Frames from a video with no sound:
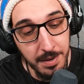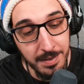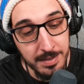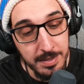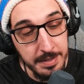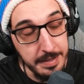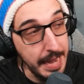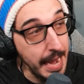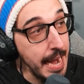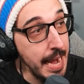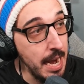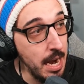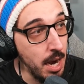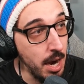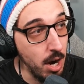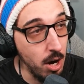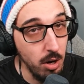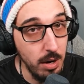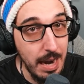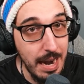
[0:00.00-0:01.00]

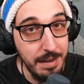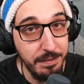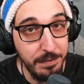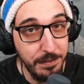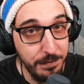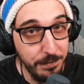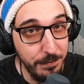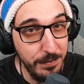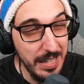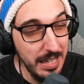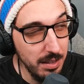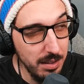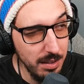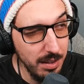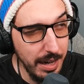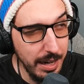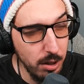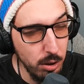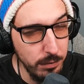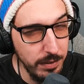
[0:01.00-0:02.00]
Now, I feel
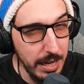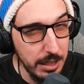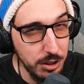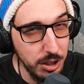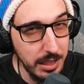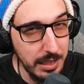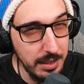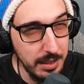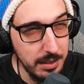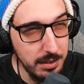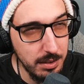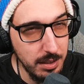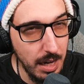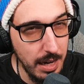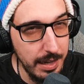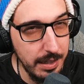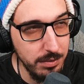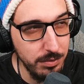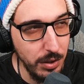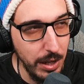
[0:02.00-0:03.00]
like Ovechkin is
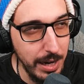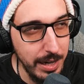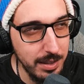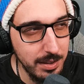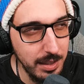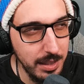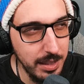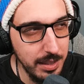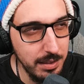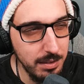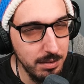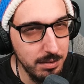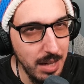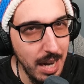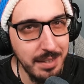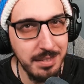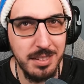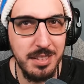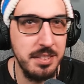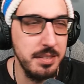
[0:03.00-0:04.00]
kind of he
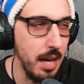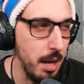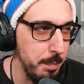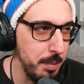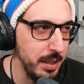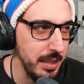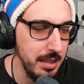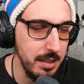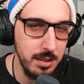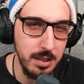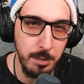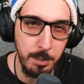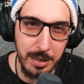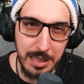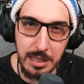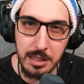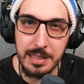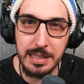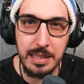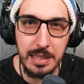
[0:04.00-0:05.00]
not subleased it, but
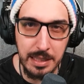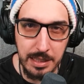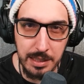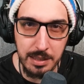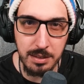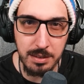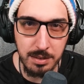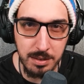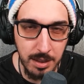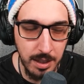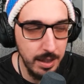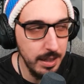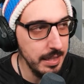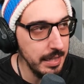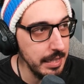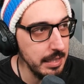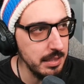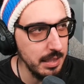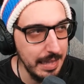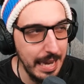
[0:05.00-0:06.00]

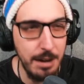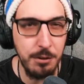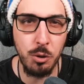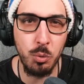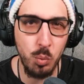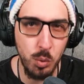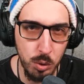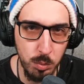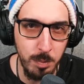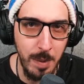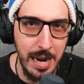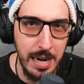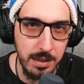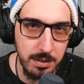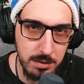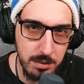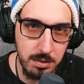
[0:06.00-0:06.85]
he's allowed a roommate